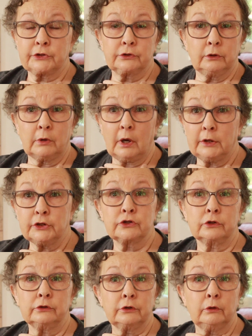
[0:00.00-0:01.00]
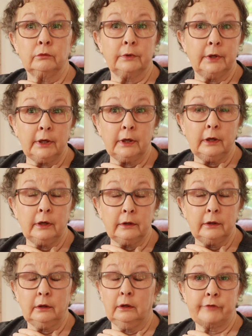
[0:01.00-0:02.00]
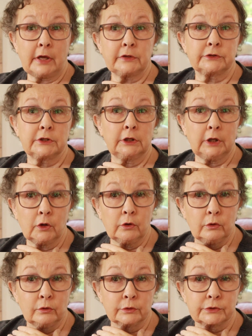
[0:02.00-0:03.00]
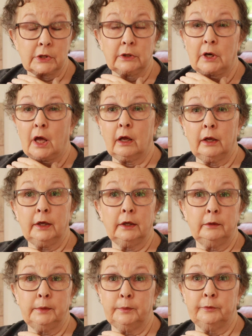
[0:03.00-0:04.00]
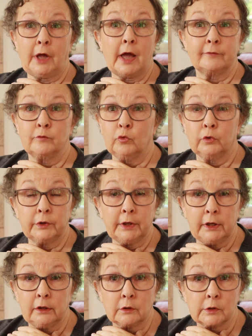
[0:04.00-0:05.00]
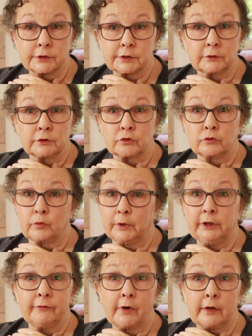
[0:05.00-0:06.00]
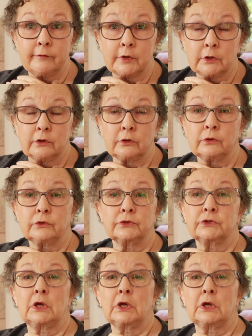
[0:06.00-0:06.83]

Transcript: so I sure don't need fancy clothes, and I haven't worn heels in 25 years.